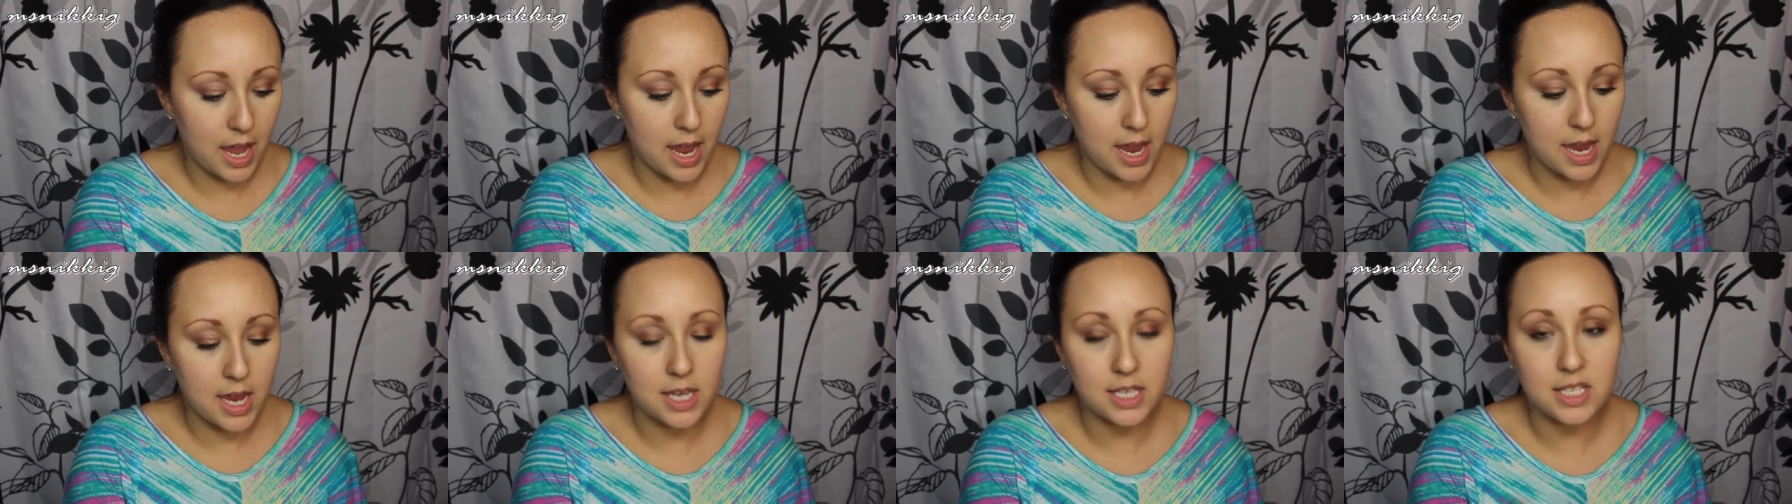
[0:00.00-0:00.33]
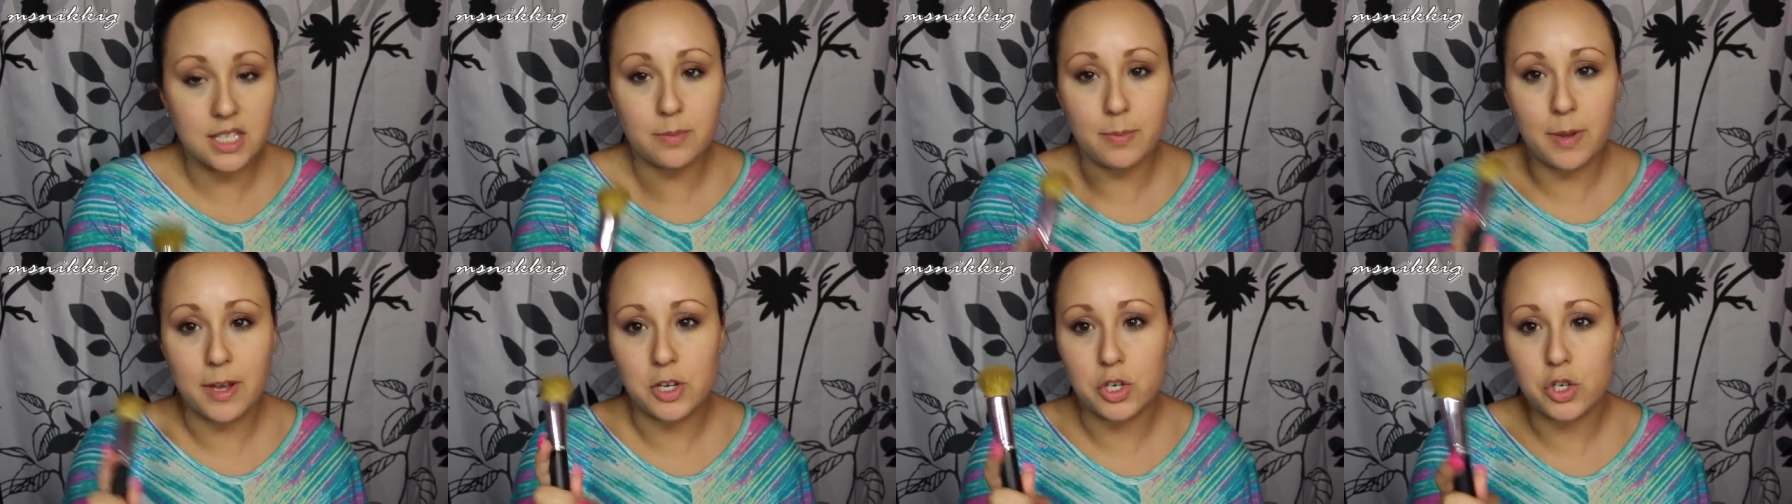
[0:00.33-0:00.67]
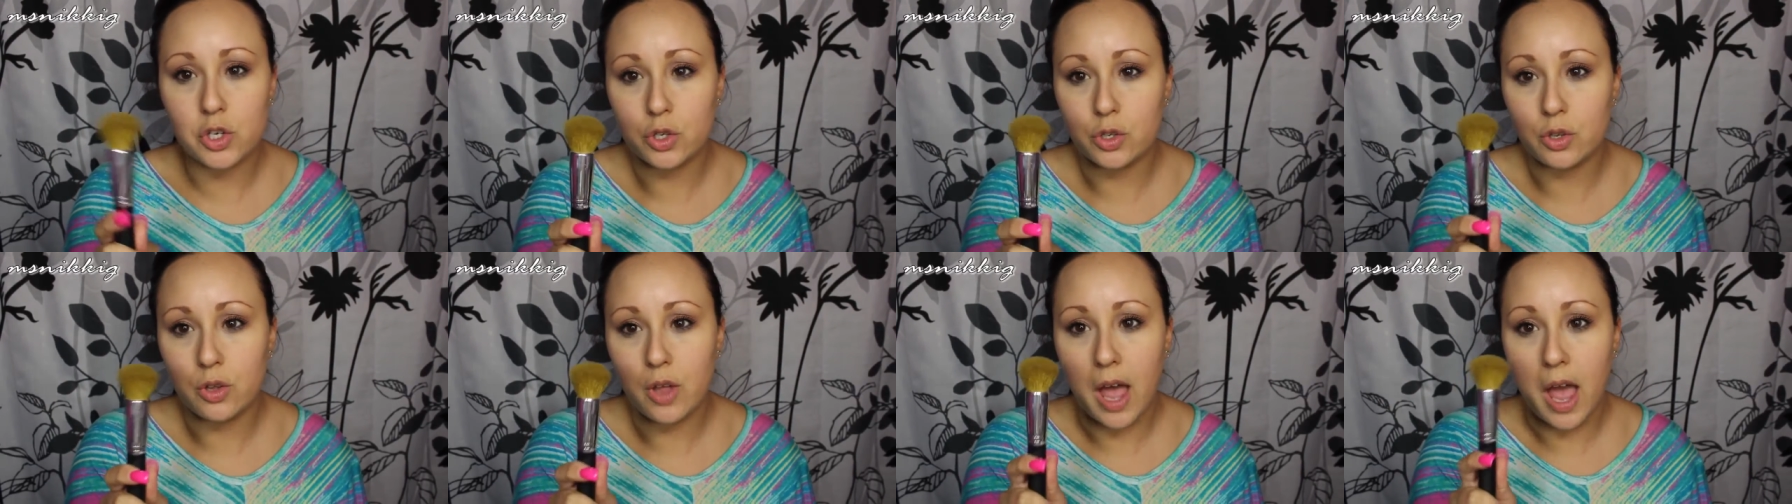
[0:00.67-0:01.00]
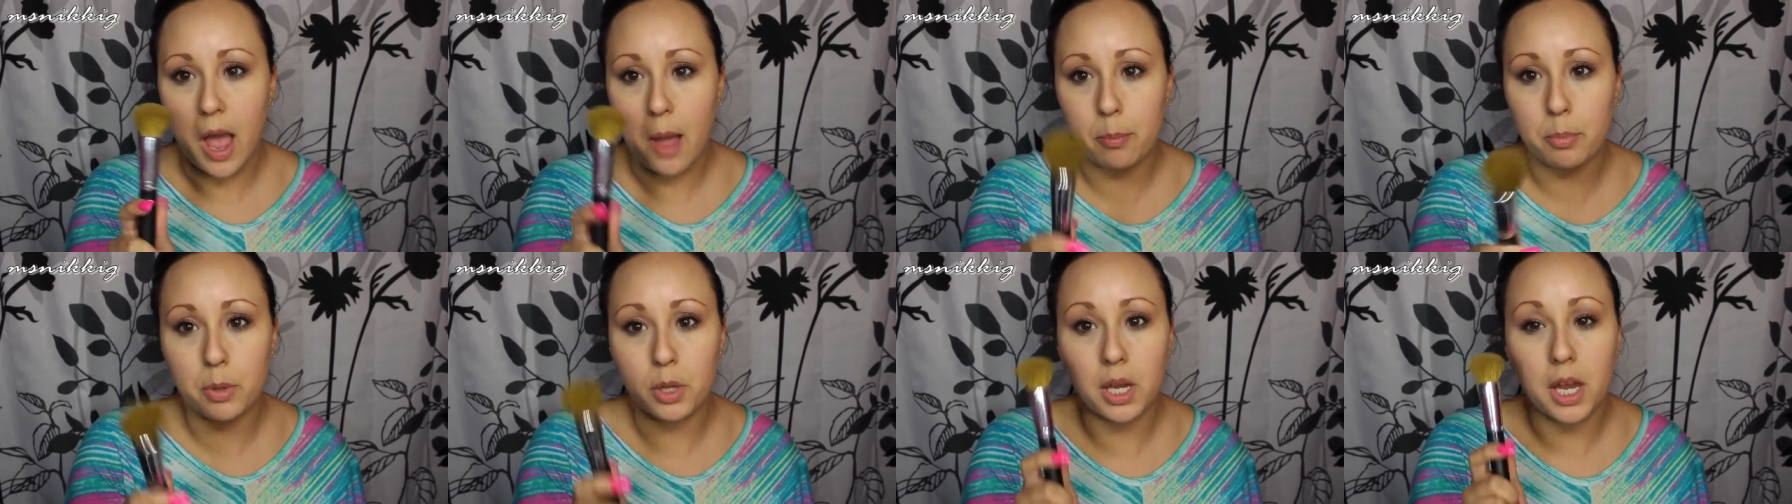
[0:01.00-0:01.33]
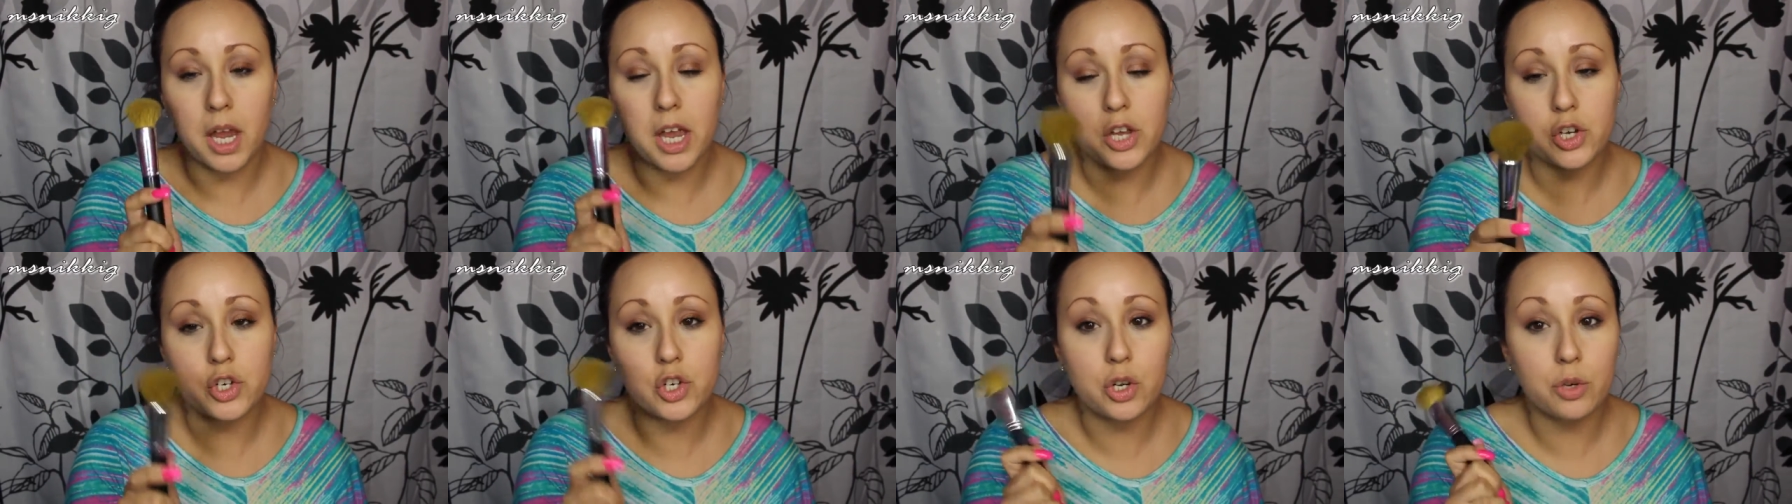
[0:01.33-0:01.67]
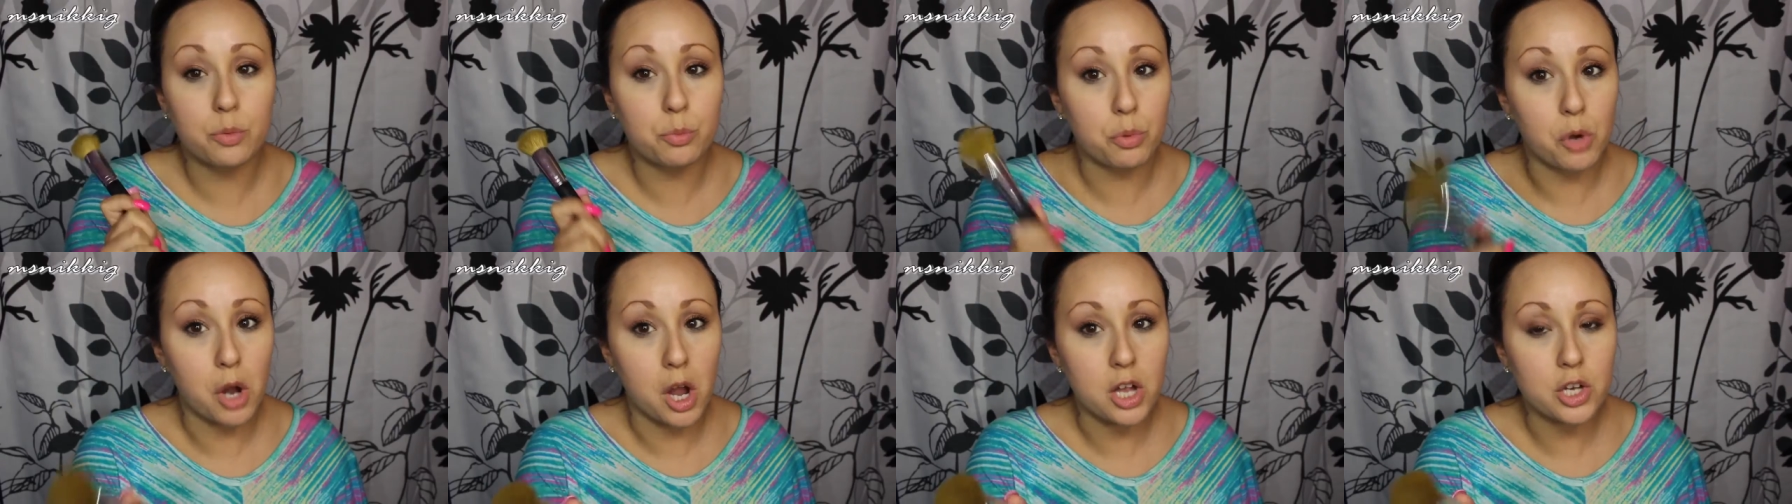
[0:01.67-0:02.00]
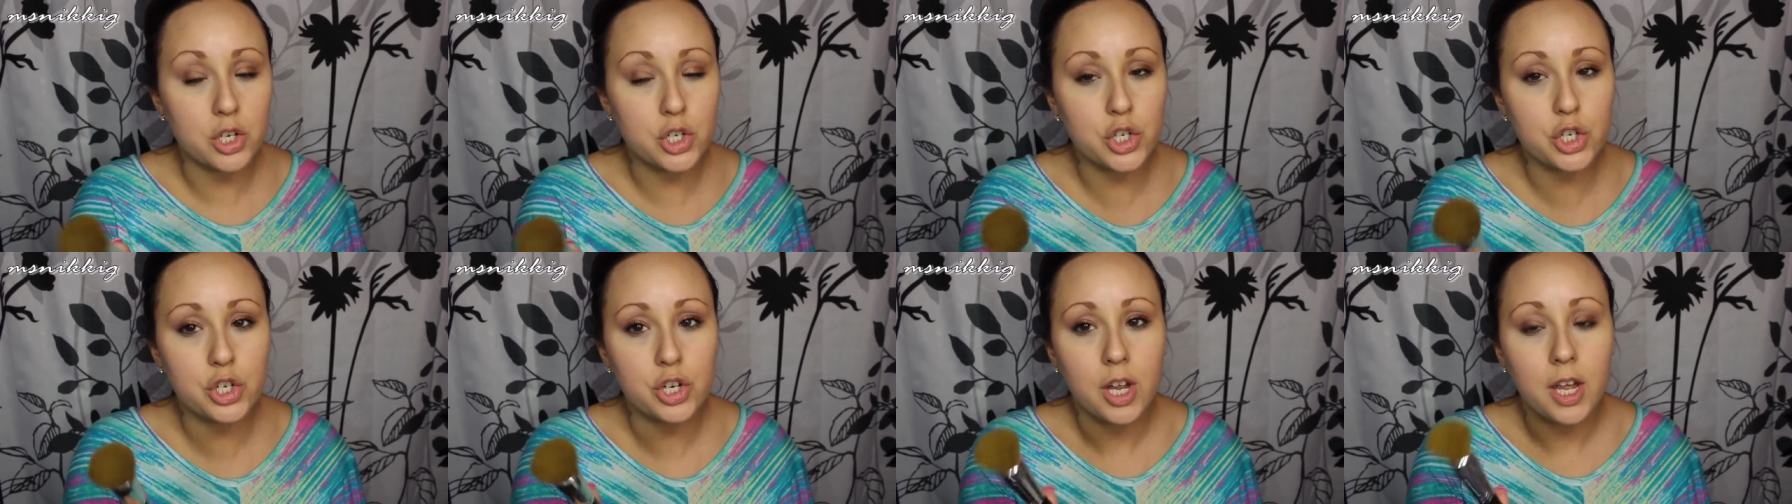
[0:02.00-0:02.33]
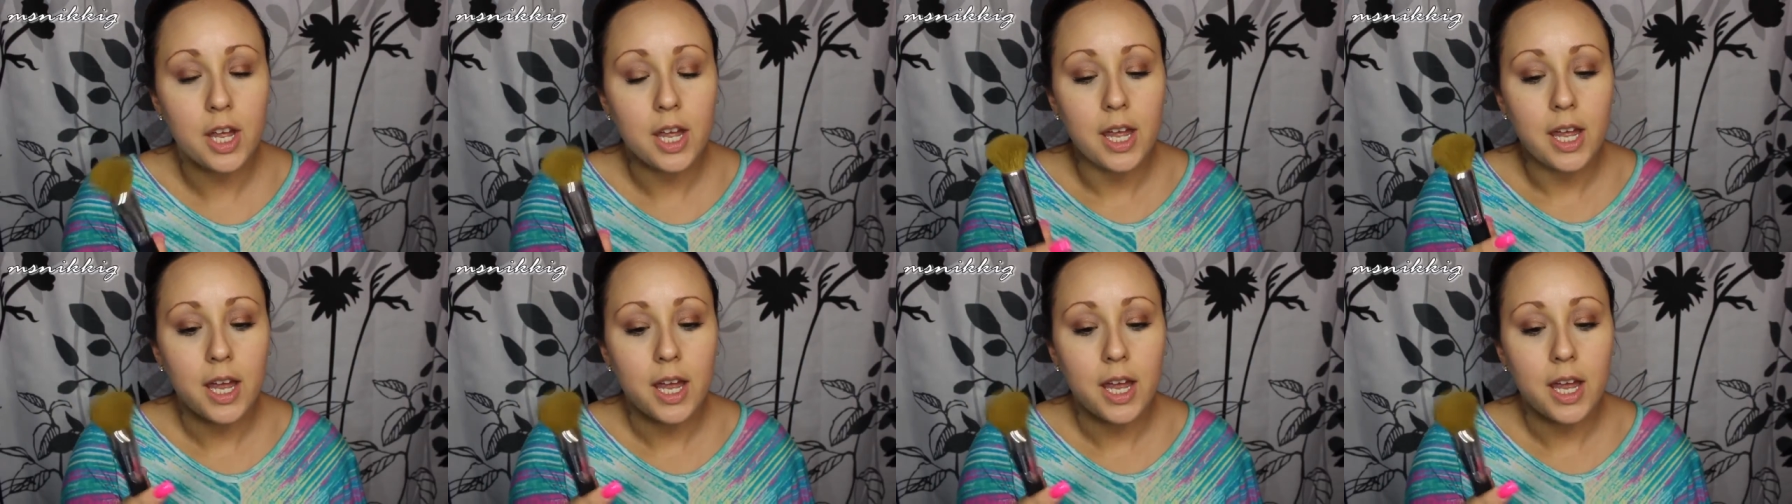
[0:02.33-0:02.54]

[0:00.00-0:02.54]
a special application brush